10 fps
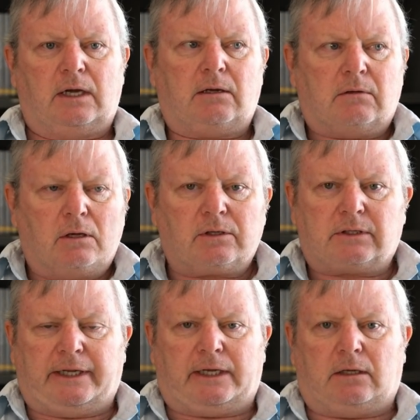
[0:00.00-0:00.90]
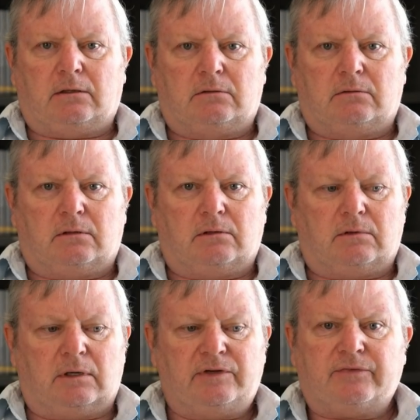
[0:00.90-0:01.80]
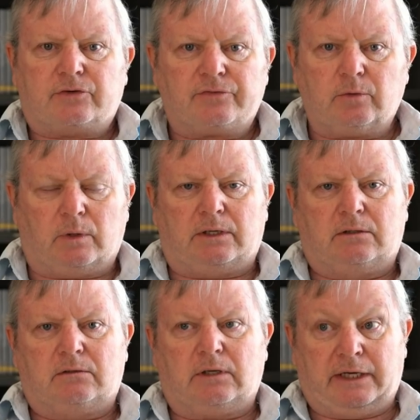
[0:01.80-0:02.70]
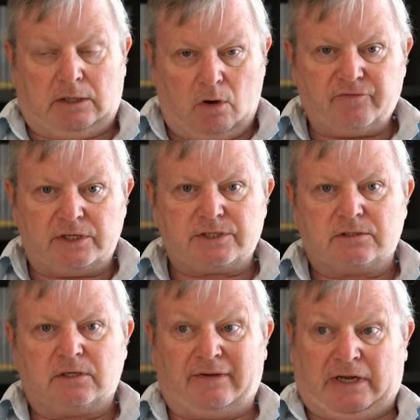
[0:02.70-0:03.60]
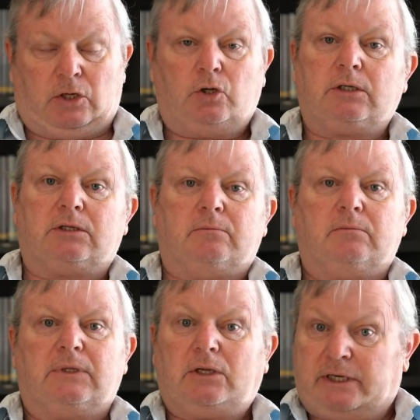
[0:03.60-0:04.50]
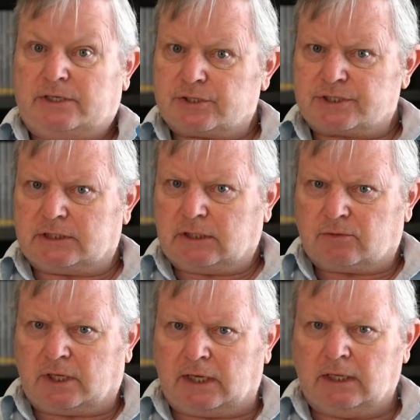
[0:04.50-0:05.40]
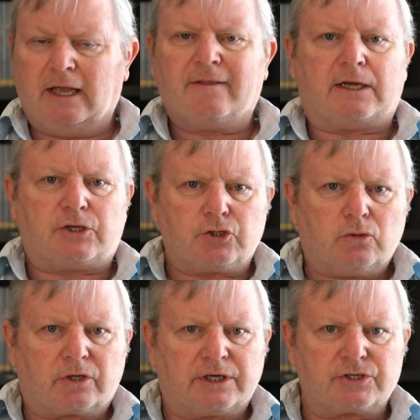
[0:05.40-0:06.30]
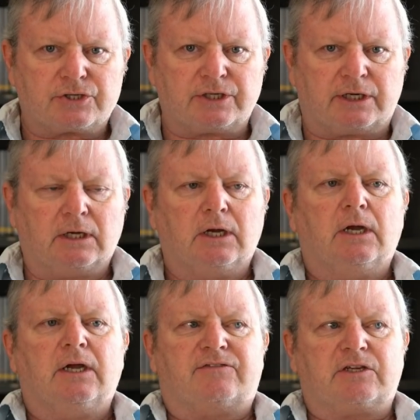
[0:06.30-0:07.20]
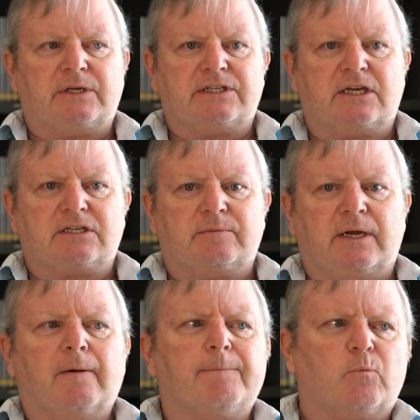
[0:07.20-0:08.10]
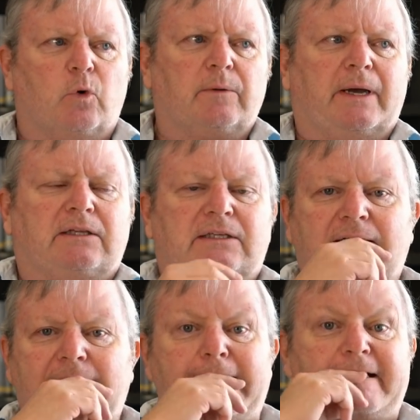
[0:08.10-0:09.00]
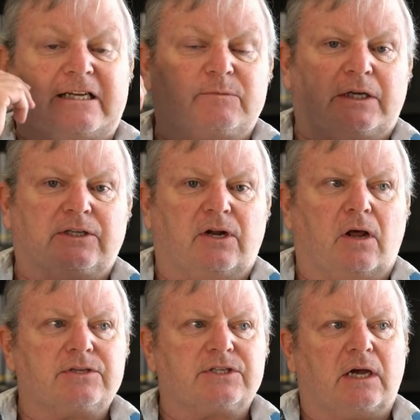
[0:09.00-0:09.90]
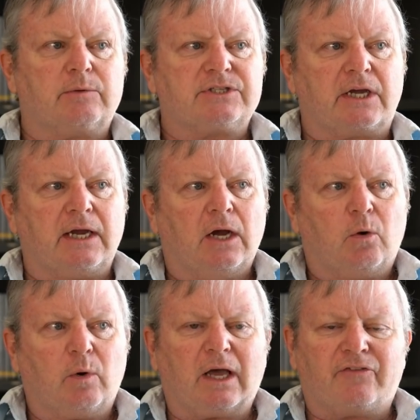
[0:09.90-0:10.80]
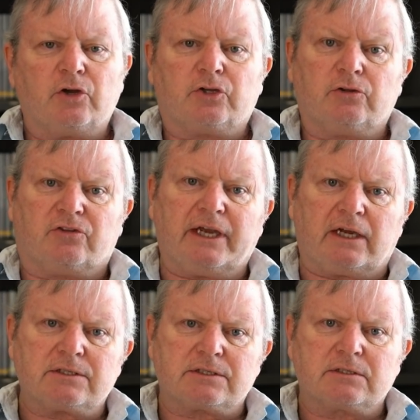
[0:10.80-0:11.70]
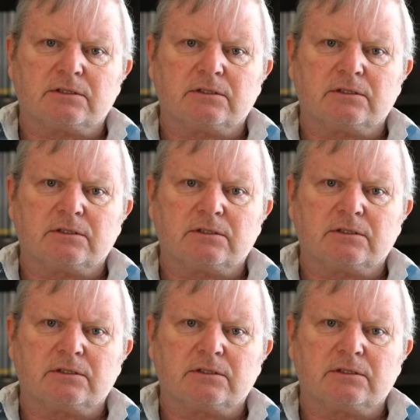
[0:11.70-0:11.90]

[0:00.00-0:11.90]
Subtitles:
I don't know the Delica. I've never driven one. I know of it. I've had a look at them. They look interesting, don't they? They do look interesting. If somebody said to me, what about the Delica, and expected an answer, I would say, well, I've heard good things.